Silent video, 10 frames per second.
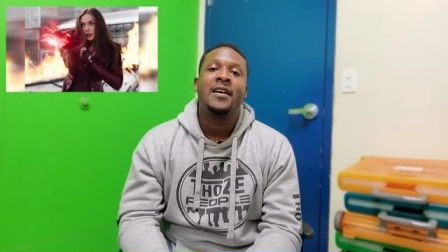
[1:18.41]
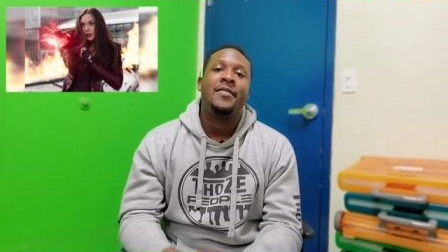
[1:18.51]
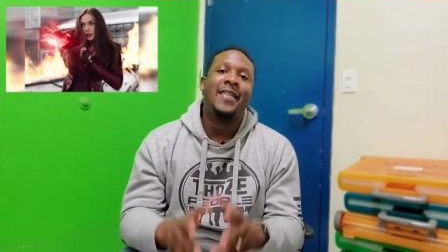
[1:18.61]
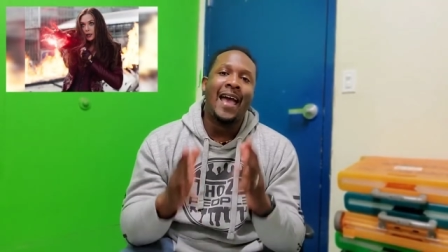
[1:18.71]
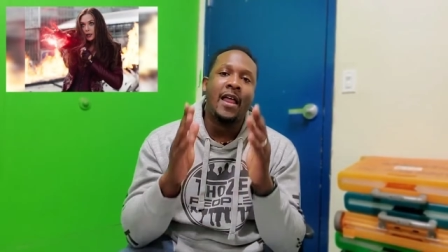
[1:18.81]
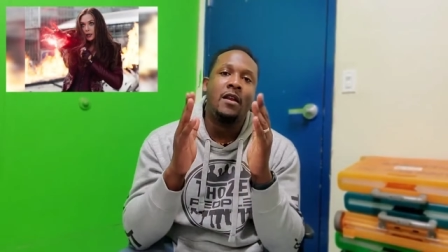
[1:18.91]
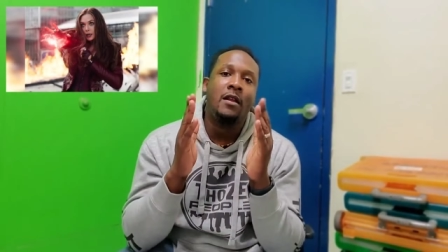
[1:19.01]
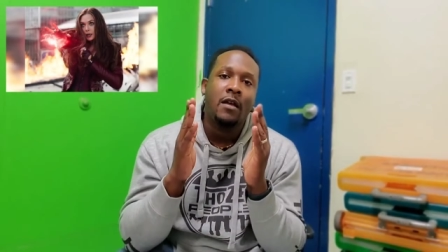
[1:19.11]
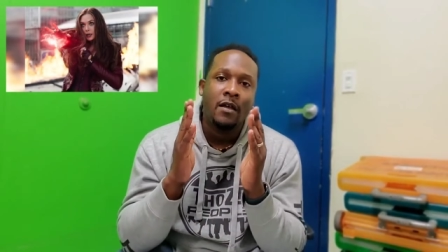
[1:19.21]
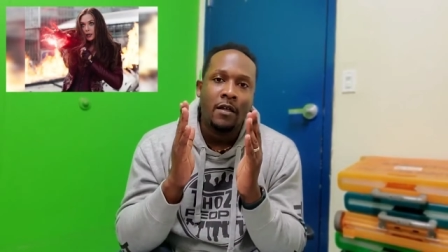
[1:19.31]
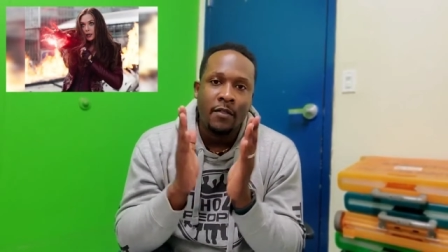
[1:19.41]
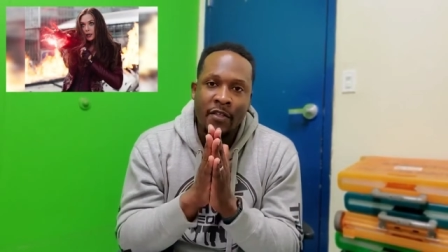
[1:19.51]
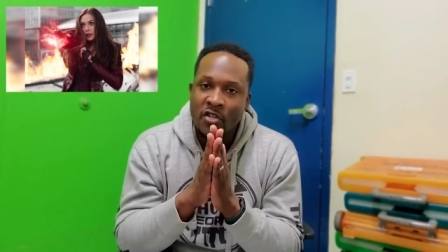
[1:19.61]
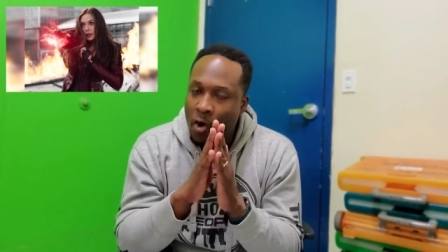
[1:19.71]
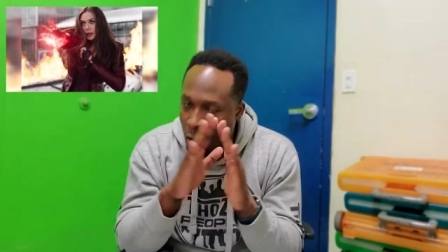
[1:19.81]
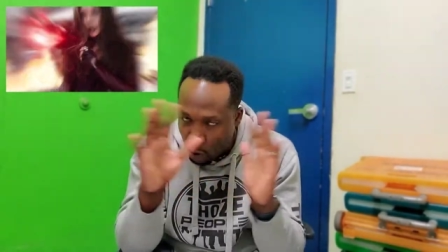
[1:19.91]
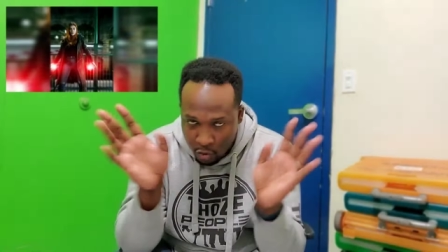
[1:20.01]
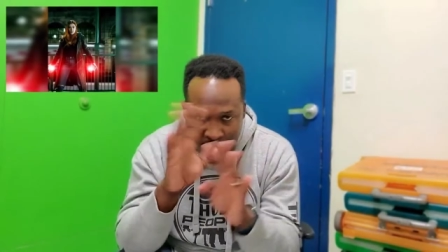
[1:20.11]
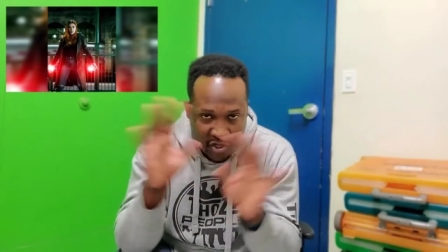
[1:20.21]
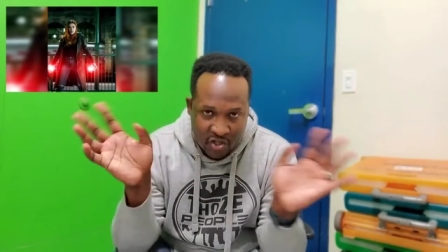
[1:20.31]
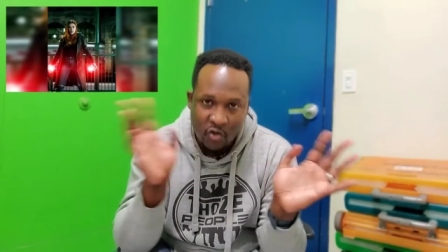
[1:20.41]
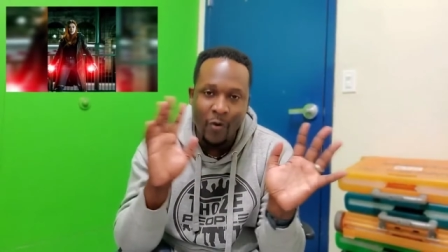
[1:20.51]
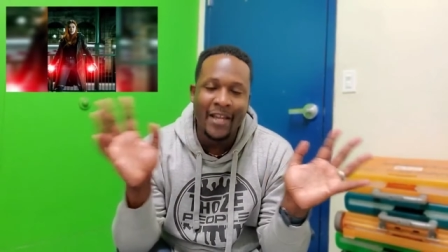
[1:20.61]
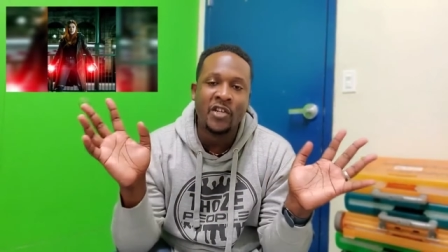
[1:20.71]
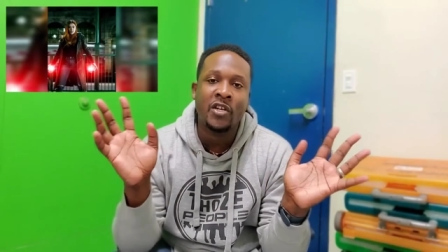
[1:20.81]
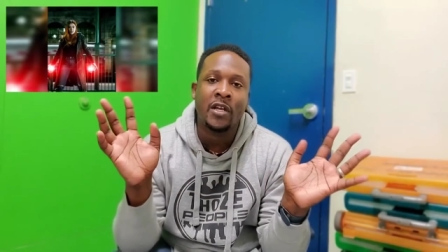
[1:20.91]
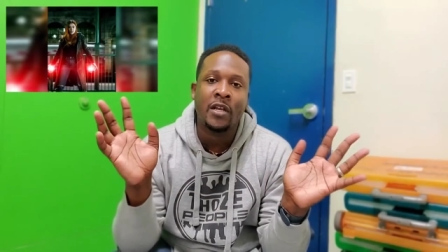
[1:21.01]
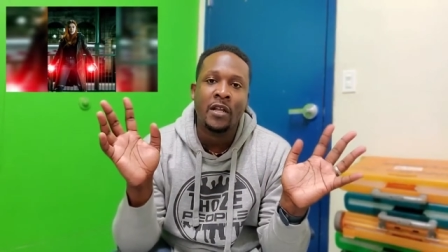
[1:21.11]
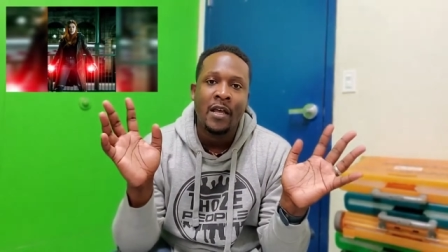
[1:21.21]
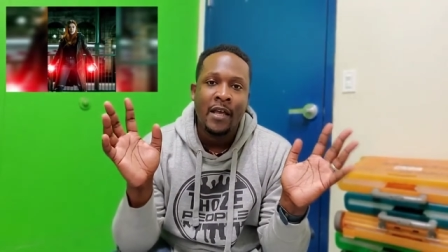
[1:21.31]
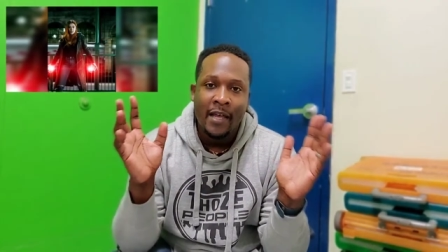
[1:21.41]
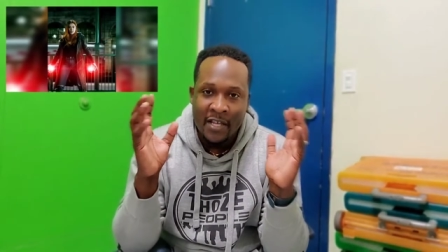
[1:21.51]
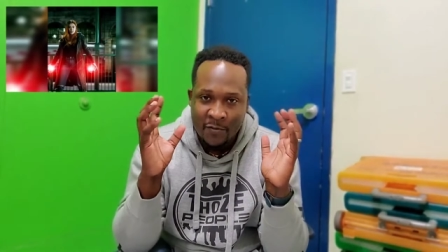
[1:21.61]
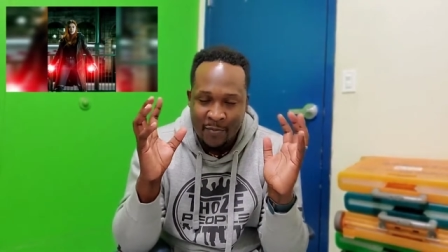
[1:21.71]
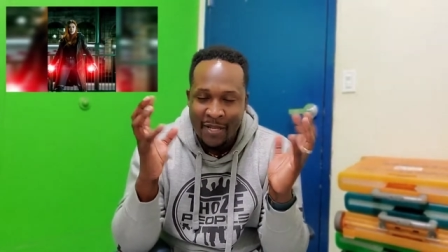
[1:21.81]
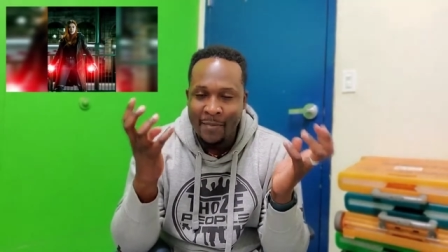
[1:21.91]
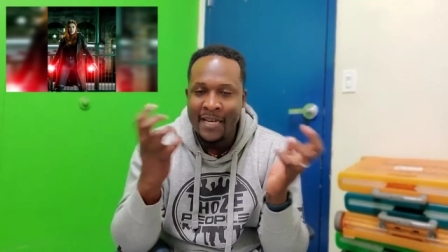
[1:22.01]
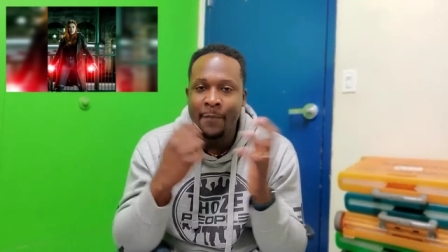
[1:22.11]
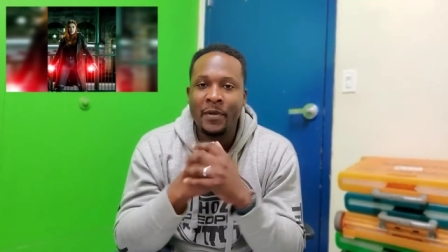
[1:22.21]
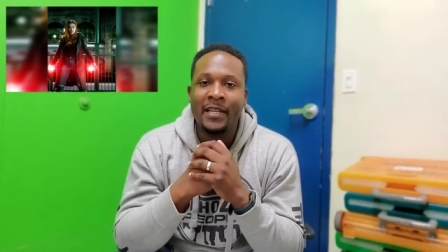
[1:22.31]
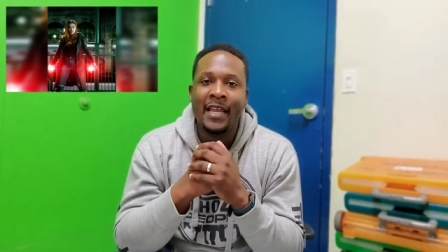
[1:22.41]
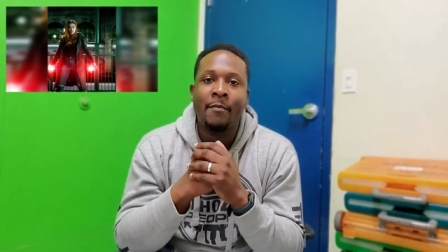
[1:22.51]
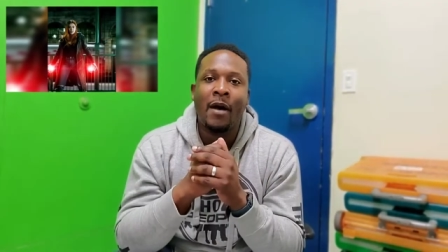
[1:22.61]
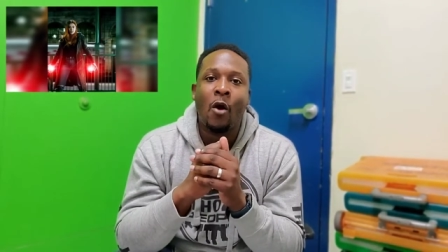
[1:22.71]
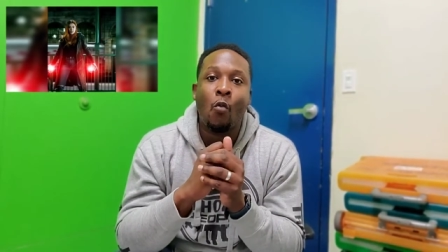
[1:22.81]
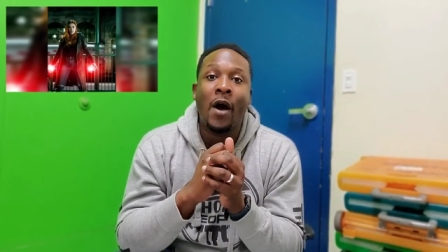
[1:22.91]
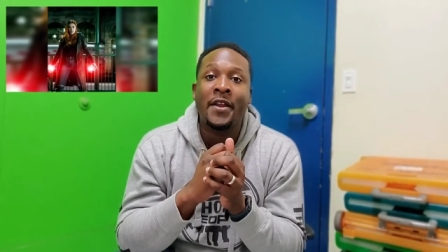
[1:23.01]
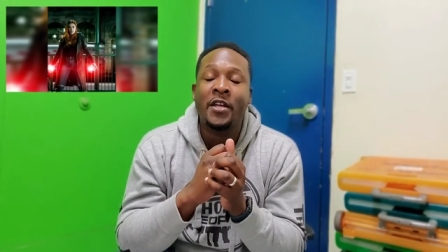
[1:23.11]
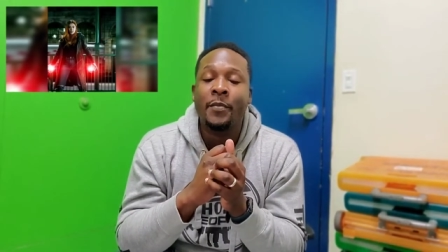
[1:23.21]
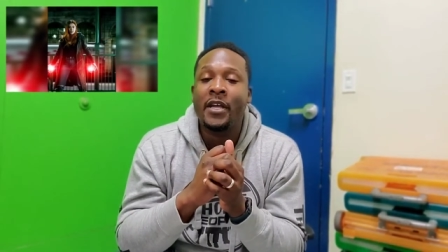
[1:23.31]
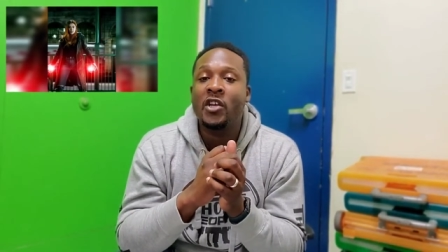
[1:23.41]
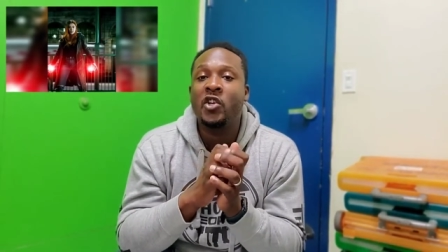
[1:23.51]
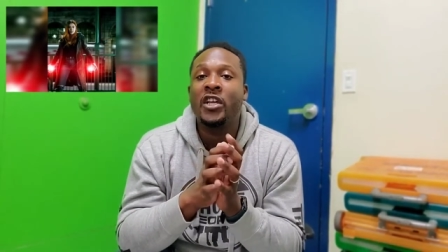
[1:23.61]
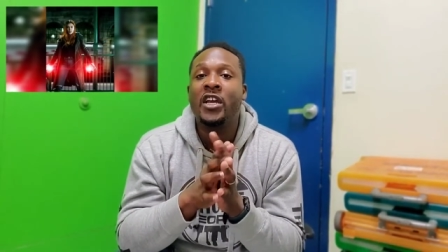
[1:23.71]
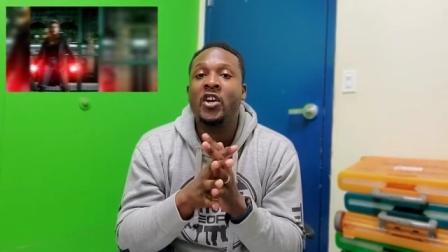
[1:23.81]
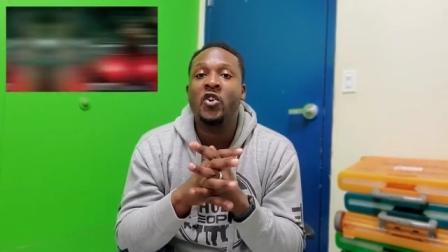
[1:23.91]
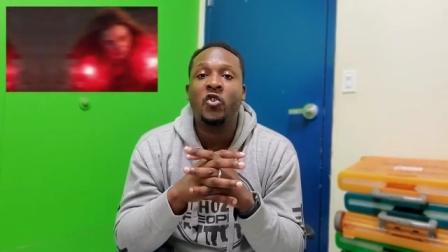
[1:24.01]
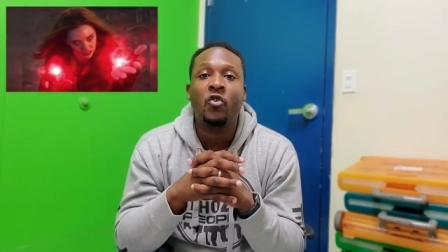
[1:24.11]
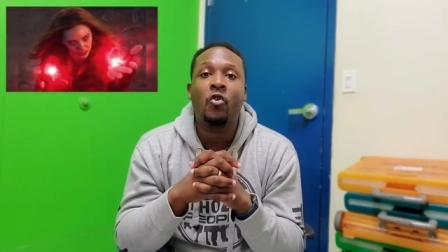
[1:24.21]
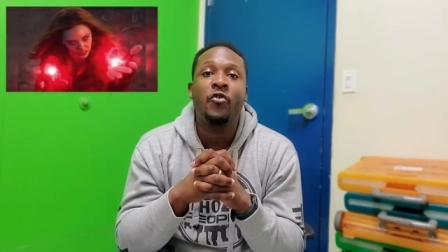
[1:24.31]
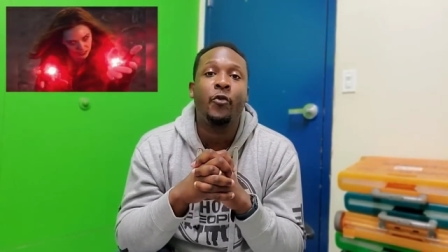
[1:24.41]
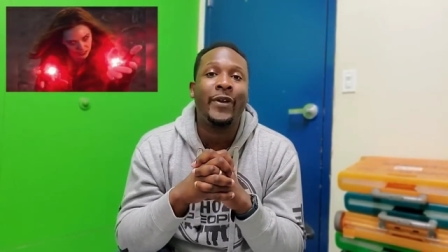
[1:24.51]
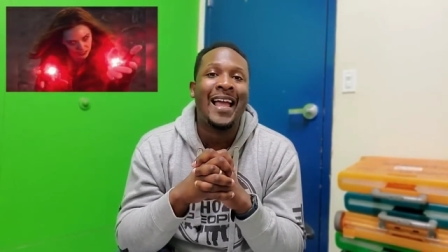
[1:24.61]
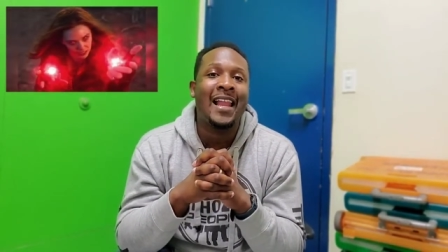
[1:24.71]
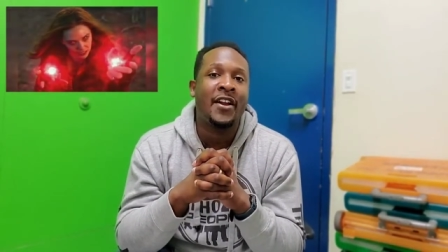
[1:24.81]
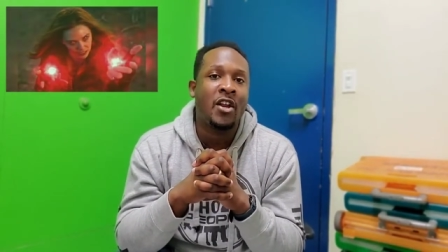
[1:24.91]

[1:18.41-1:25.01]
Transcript: that this whole situation is being manipulated by Wanda because she can control the reality